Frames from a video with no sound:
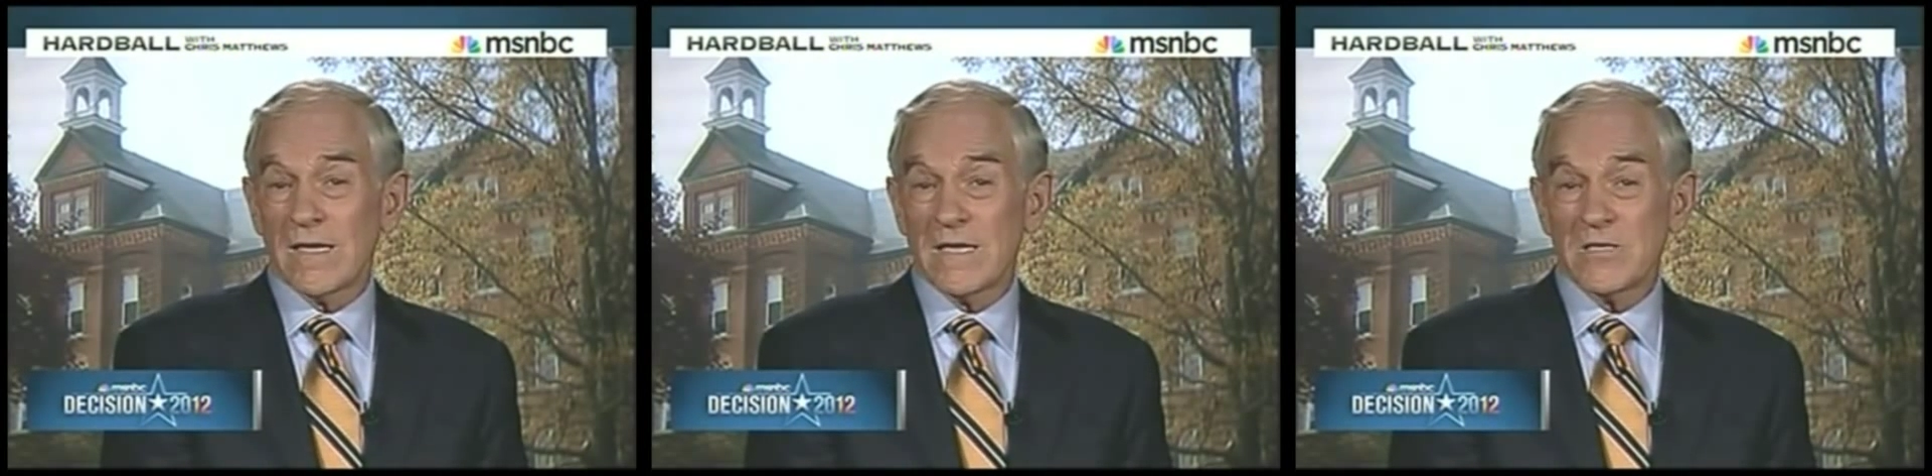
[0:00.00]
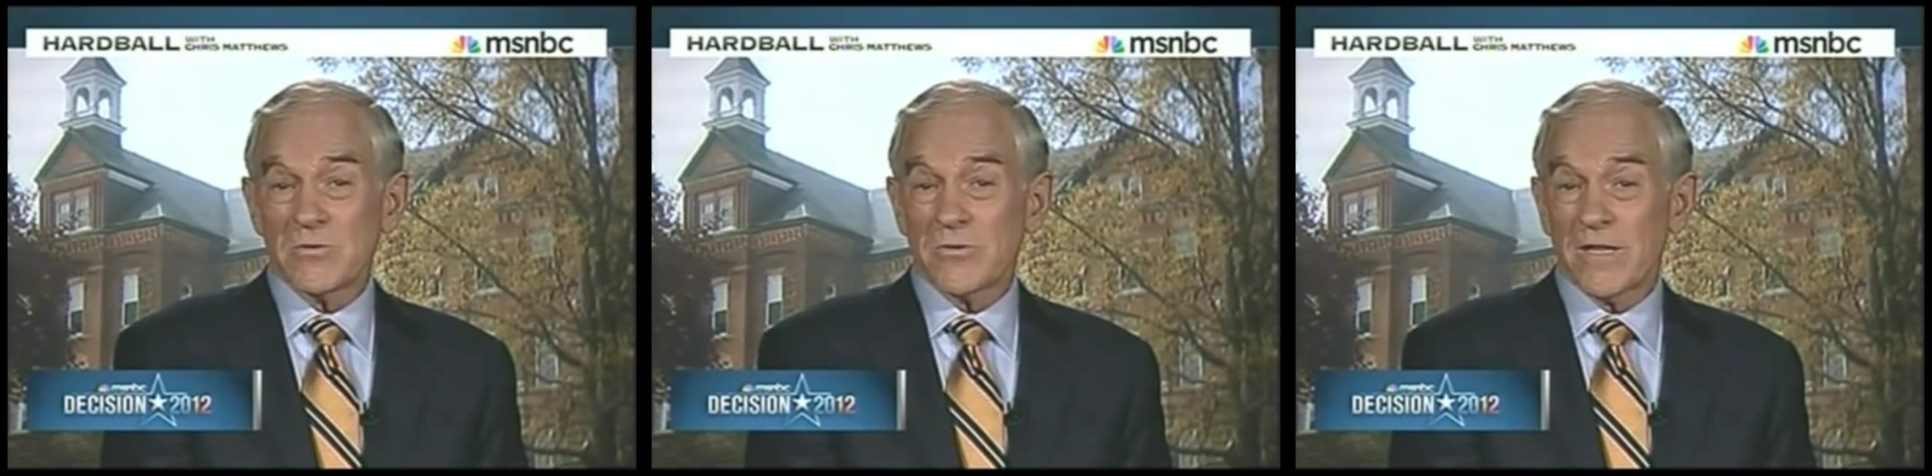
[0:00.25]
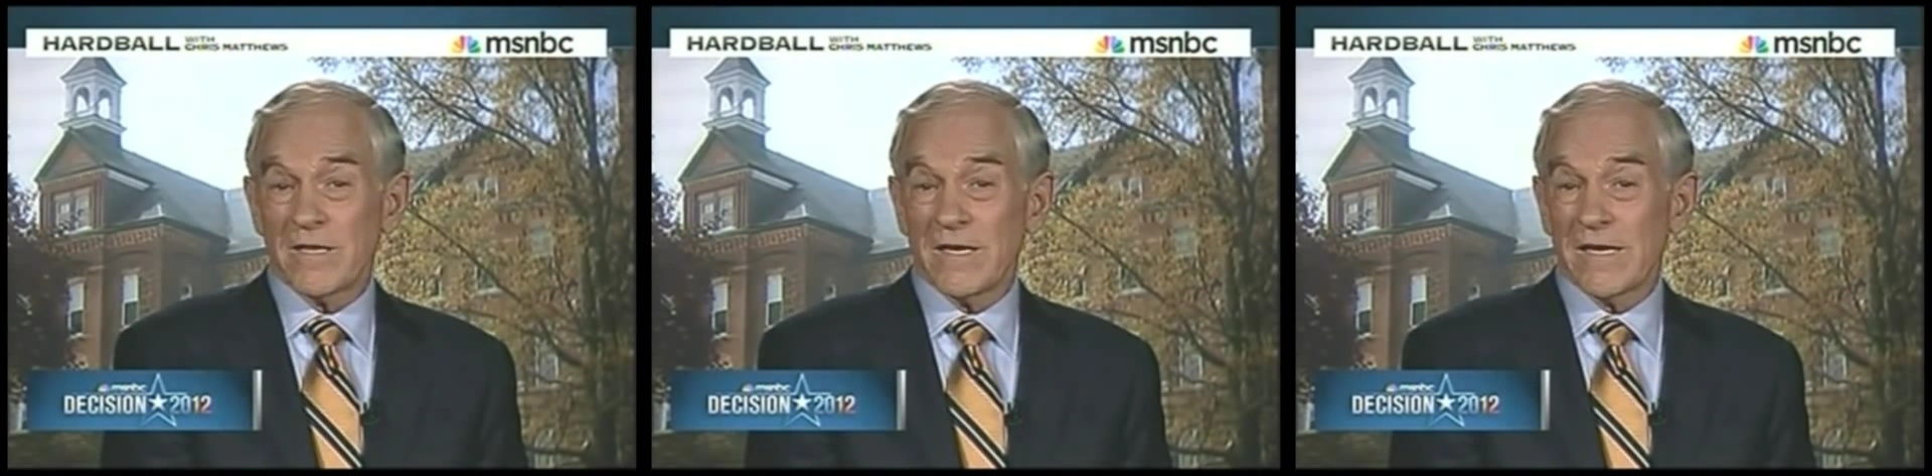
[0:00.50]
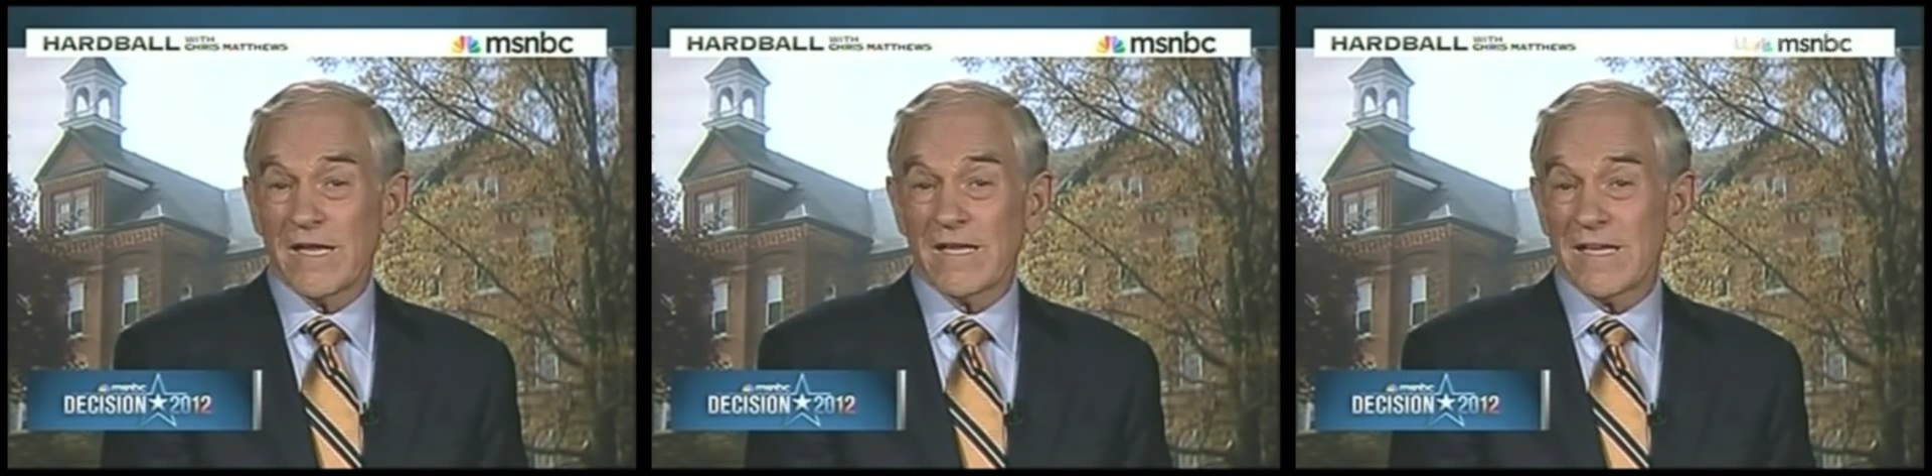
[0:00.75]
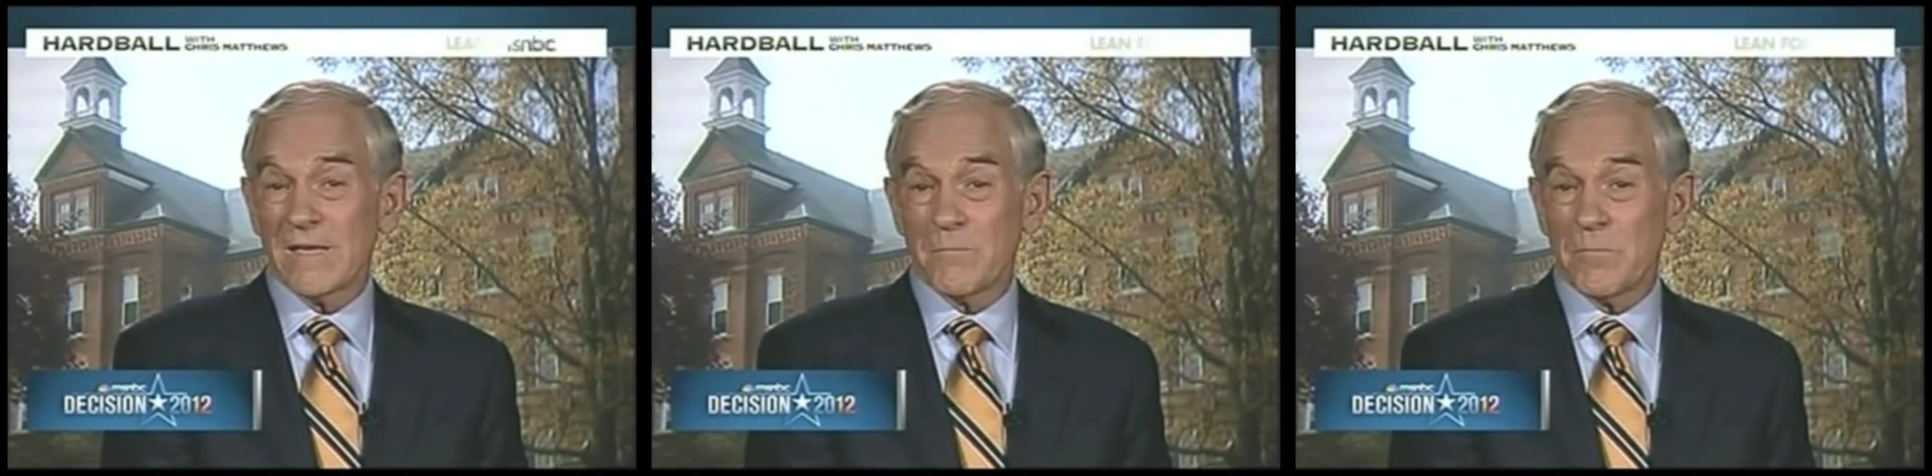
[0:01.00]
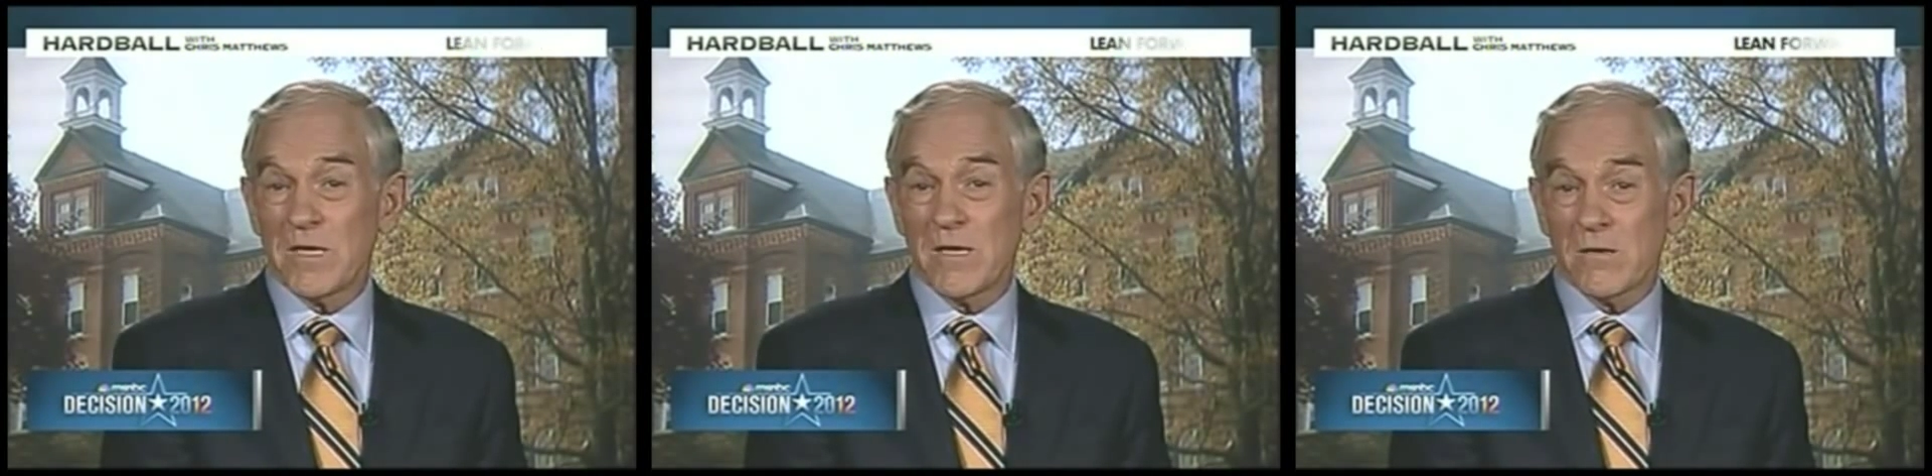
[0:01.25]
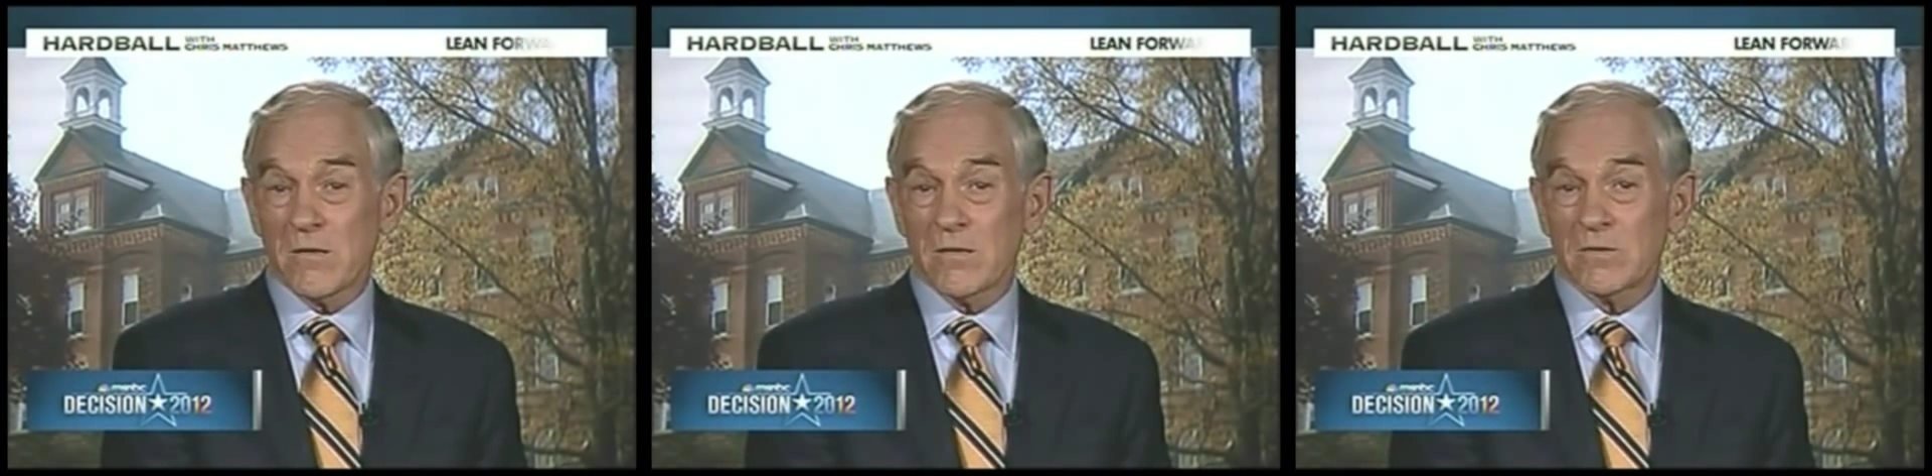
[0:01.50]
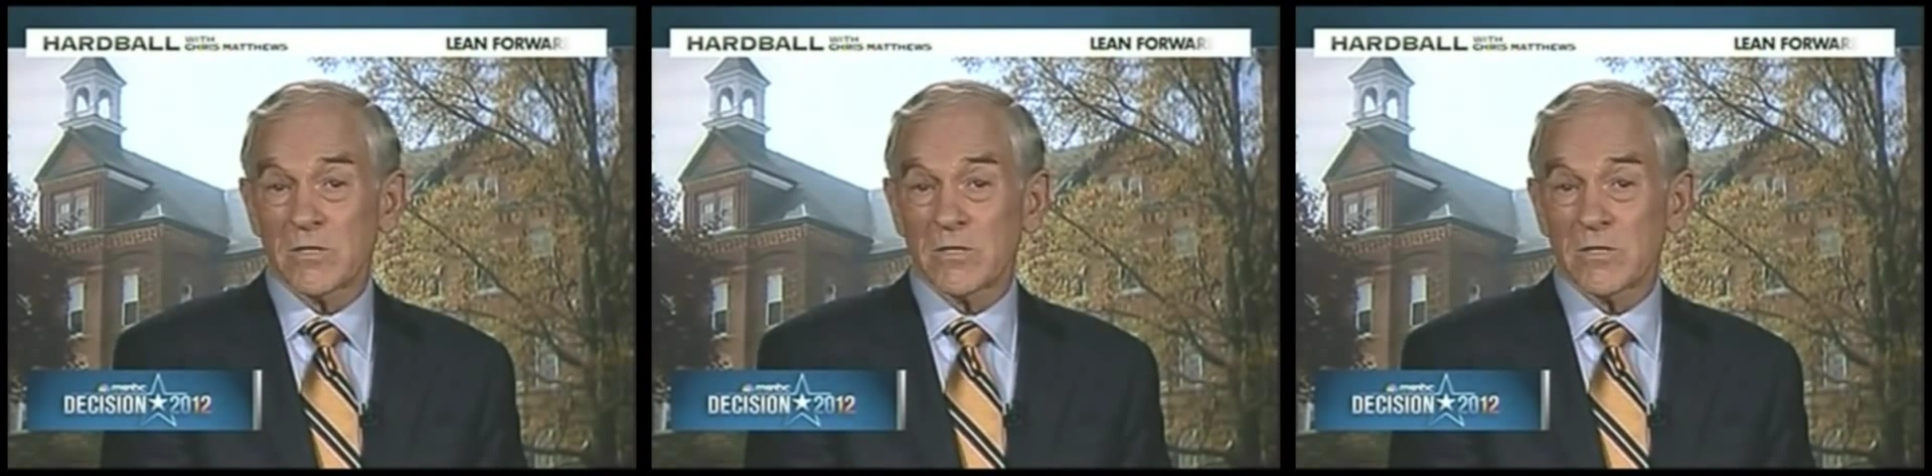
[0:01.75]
easier than they can get beer.